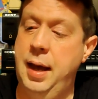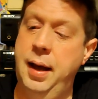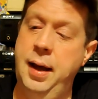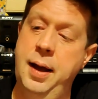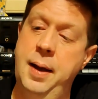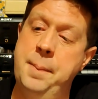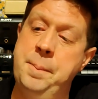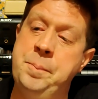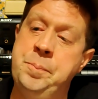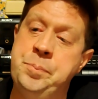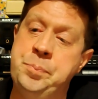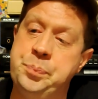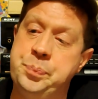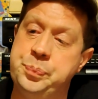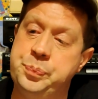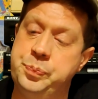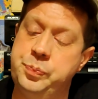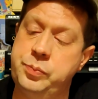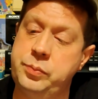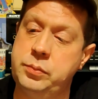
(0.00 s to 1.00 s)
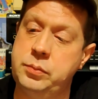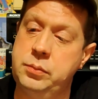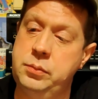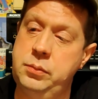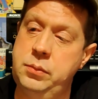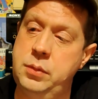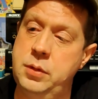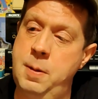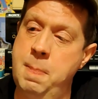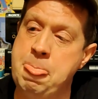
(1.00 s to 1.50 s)
And
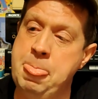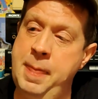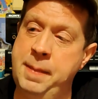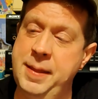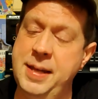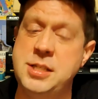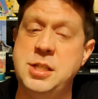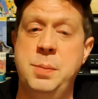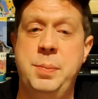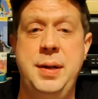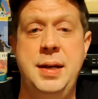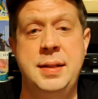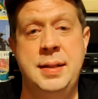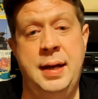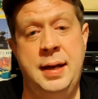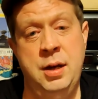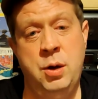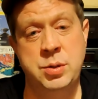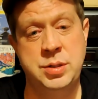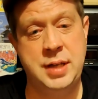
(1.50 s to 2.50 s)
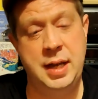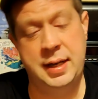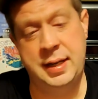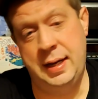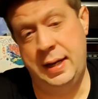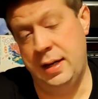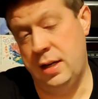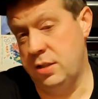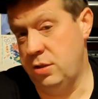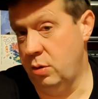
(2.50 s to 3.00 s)
that's a beer that I always get a
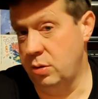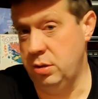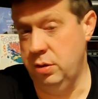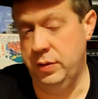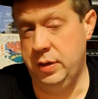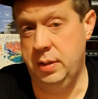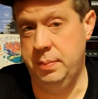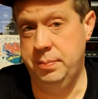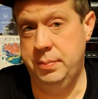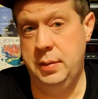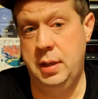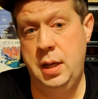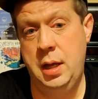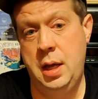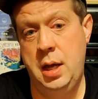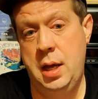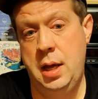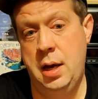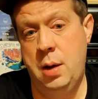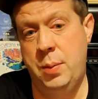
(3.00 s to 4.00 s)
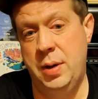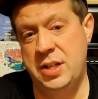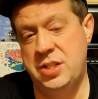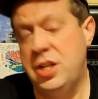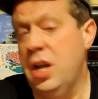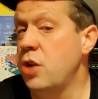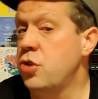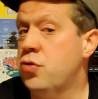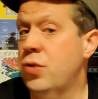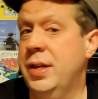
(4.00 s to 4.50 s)
can because I always love it. And when I
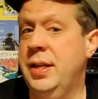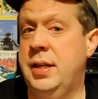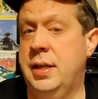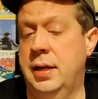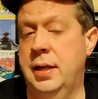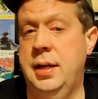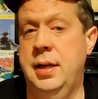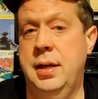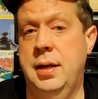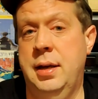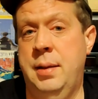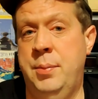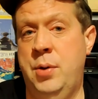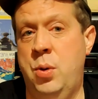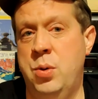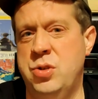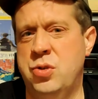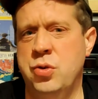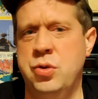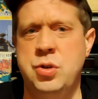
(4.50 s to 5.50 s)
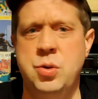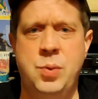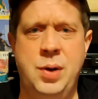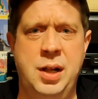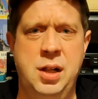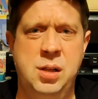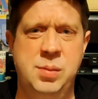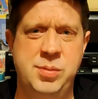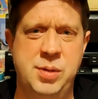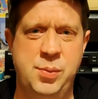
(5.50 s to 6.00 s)
start drinking it, I'm always
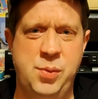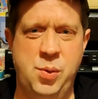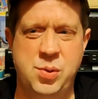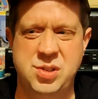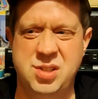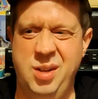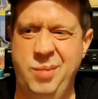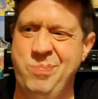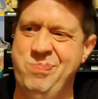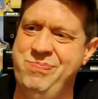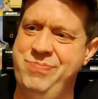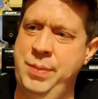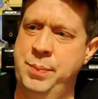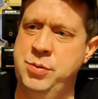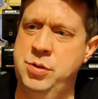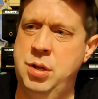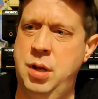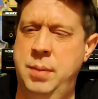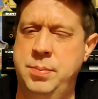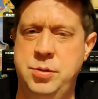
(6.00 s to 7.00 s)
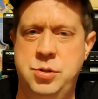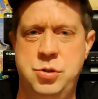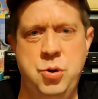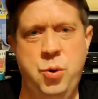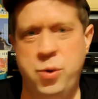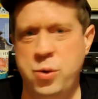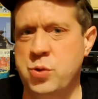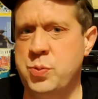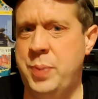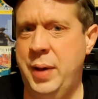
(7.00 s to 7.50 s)
underwhelmed. I'm always like, I'm
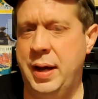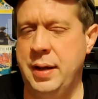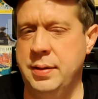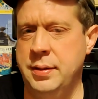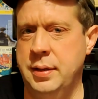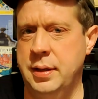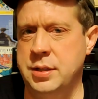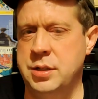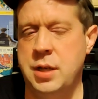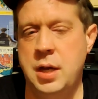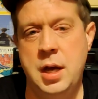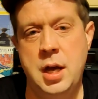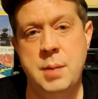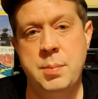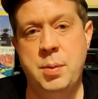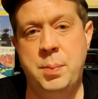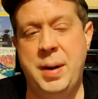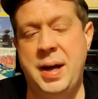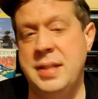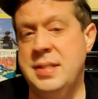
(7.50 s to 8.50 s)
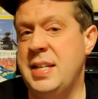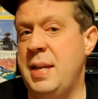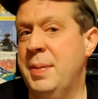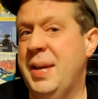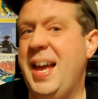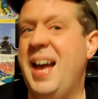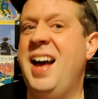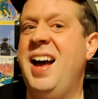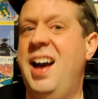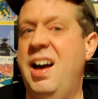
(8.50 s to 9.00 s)
sure it was better than this. But by the time
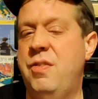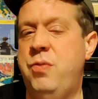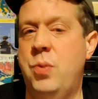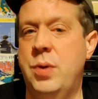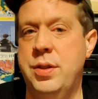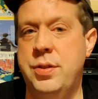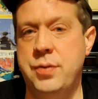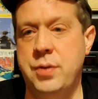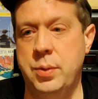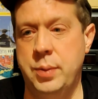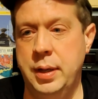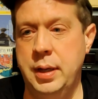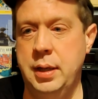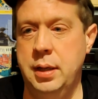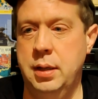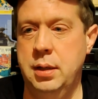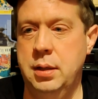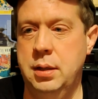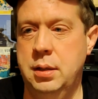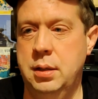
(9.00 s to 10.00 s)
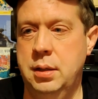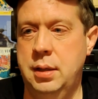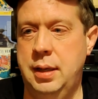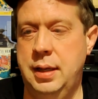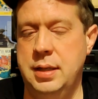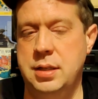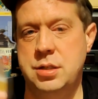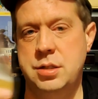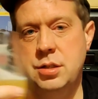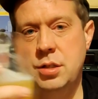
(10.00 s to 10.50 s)
I get halfway through it,
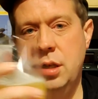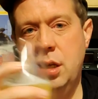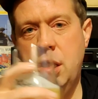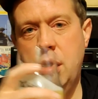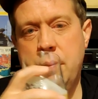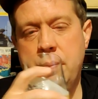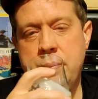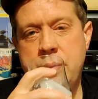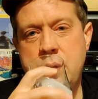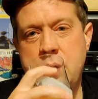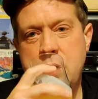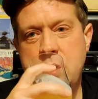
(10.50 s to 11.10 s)
it's the